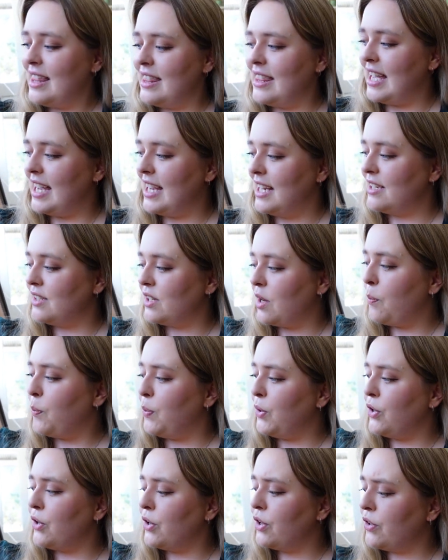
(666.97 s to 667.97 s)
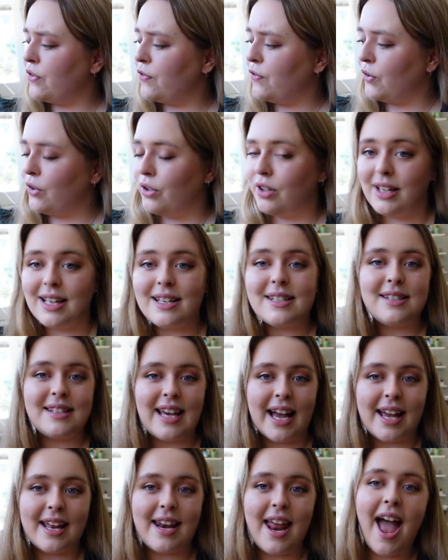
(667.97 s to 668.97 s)
these beautiful
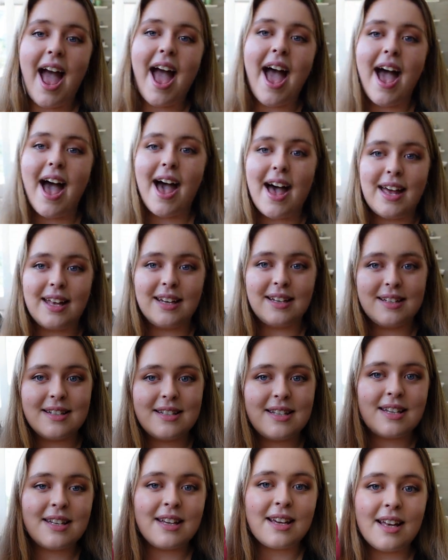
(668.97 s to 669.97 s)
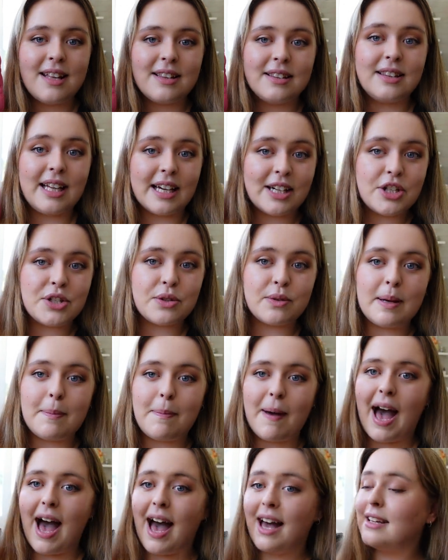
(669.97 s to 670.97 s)
secondhand luxury
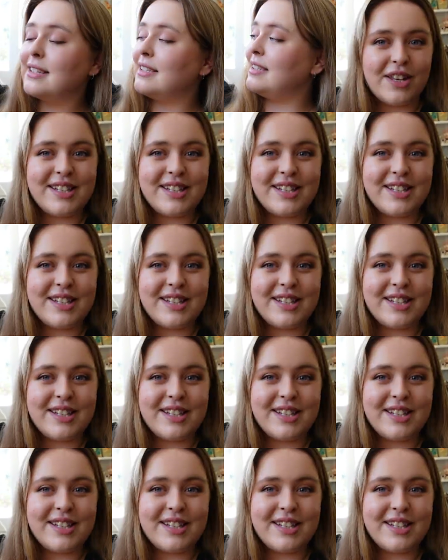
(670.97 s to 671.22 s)
bags.